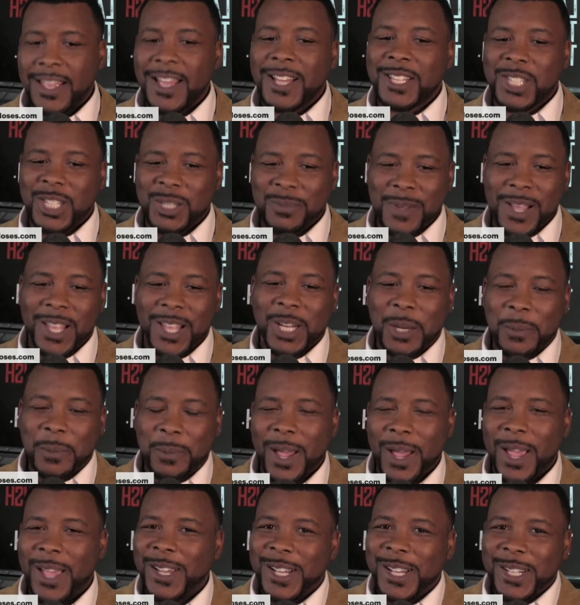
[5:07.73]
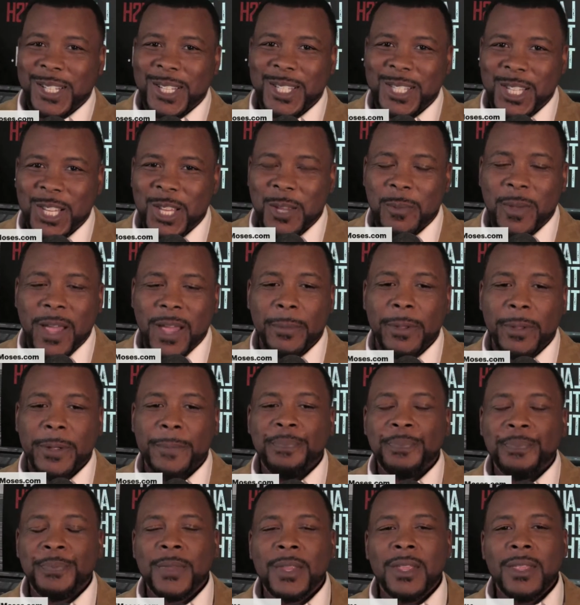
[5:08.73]
Yes, it's Melanie Payne. Good to see you,
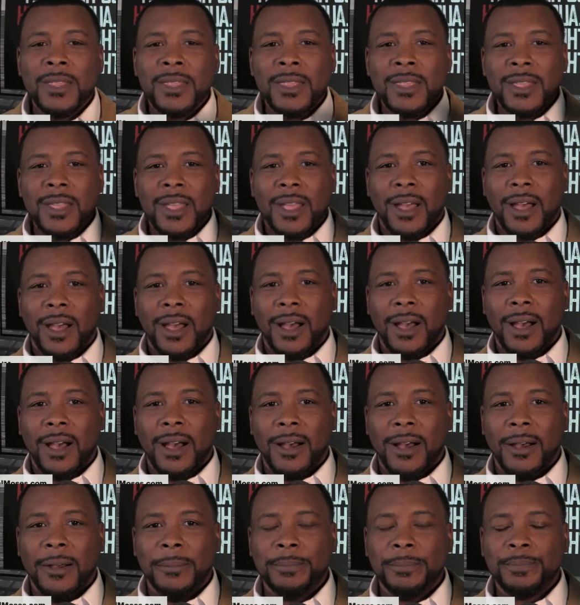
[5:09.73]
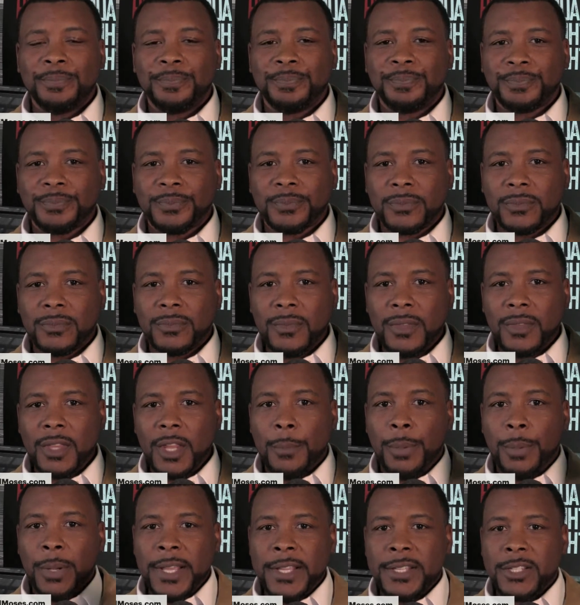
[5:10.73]
baby. Um,
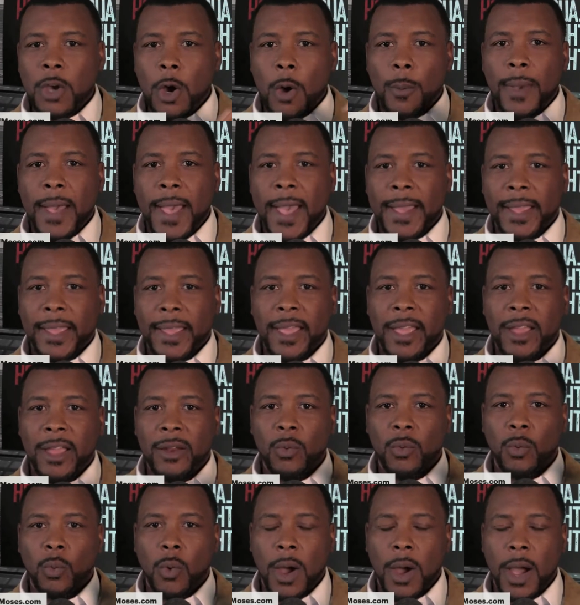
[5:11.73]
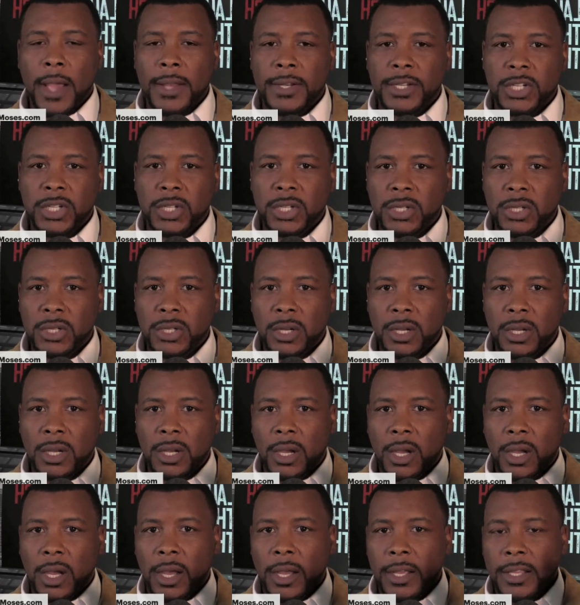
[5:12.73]
please go back and watch
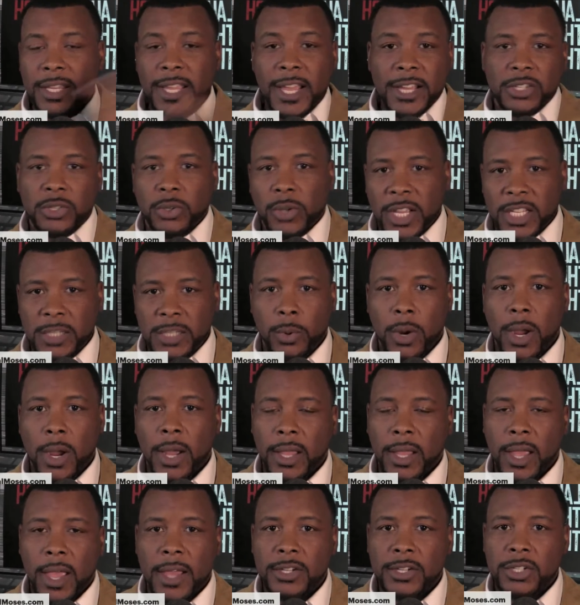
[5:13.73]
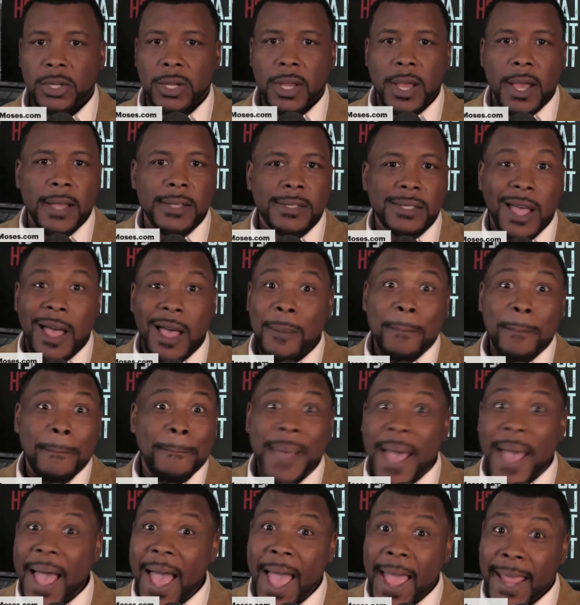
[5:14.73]
yesterday's broadcast, you guys.
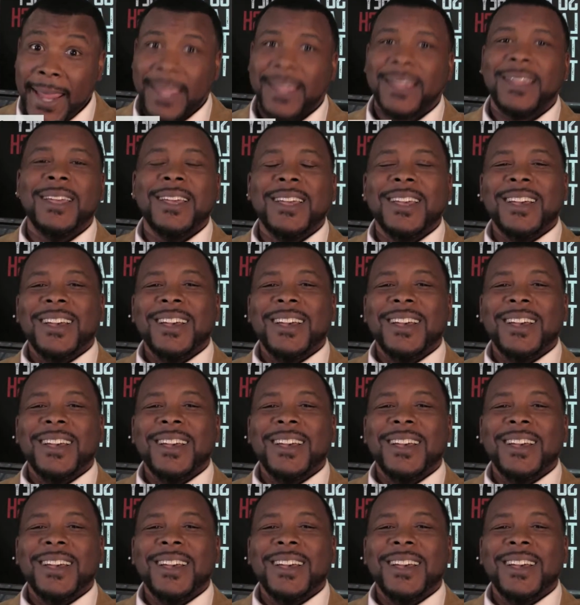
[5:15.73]
I'm back.